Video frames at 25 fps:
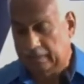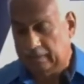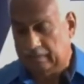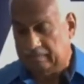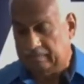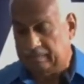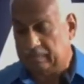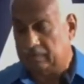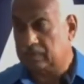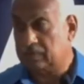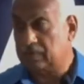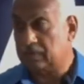
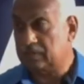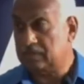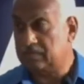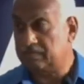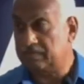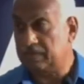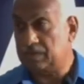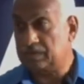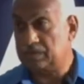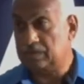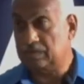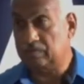for
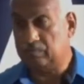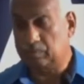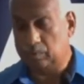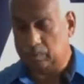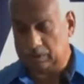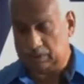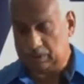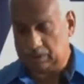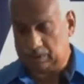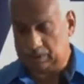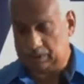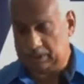conservation of
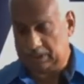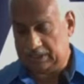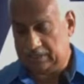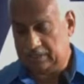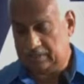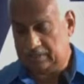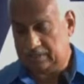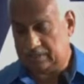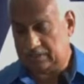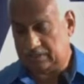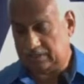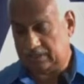
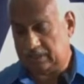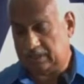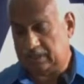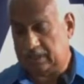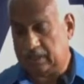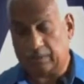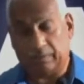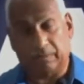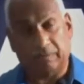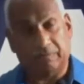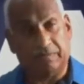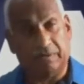watersheds and
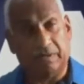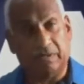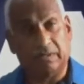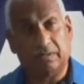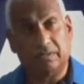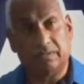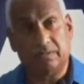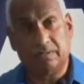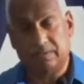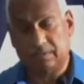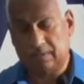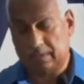
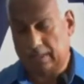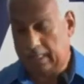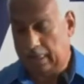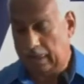aquifers,